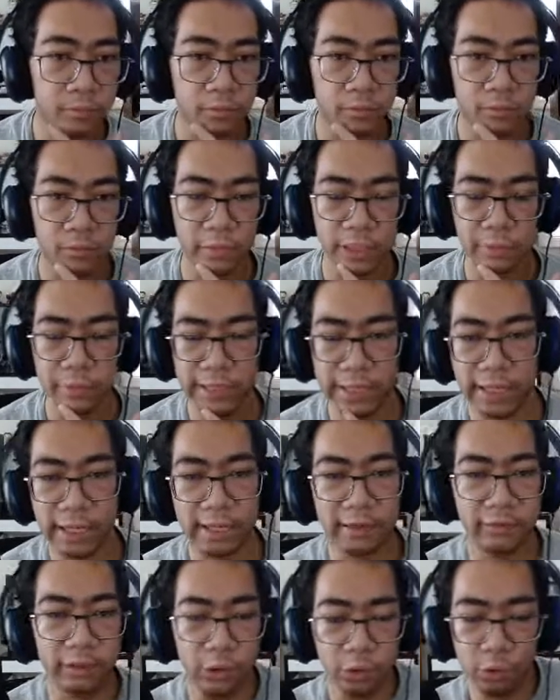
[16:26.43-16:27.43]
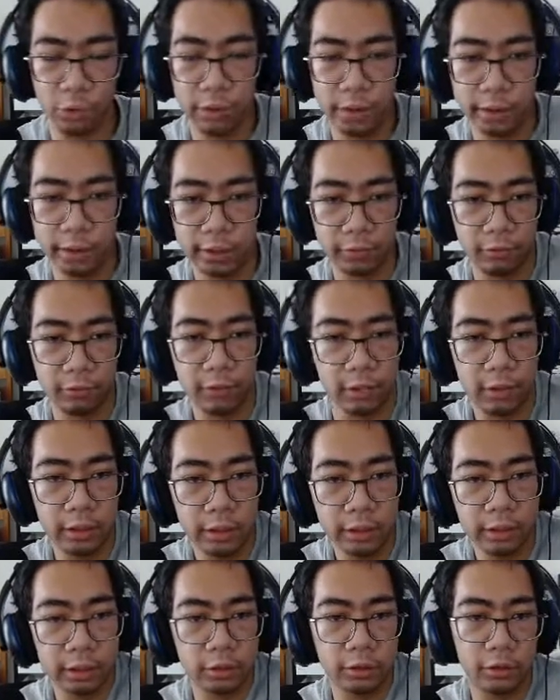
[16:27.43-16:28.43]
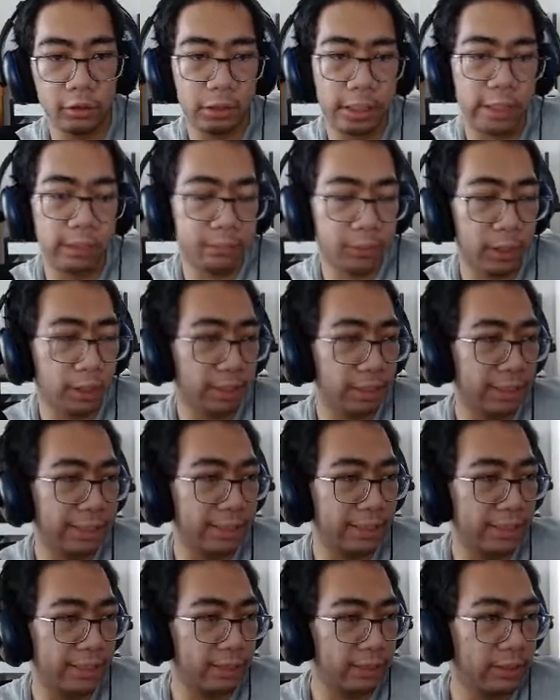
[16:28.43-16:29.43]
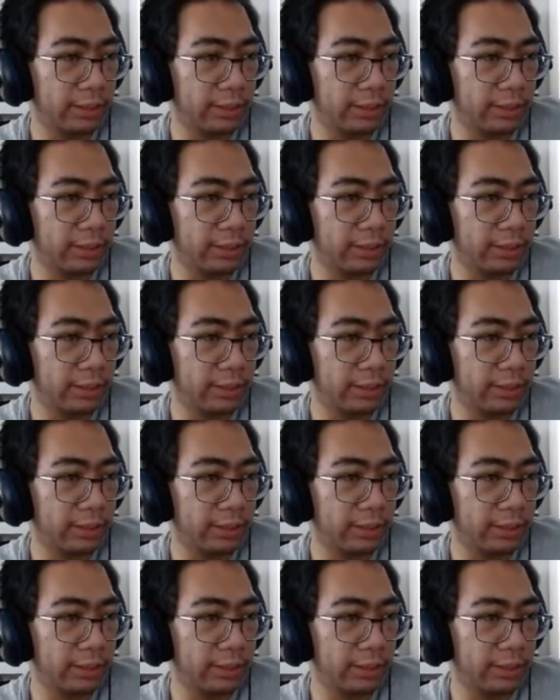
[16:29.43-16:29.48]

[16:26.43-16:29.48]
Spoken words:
Maybe I have to do Nightbot again.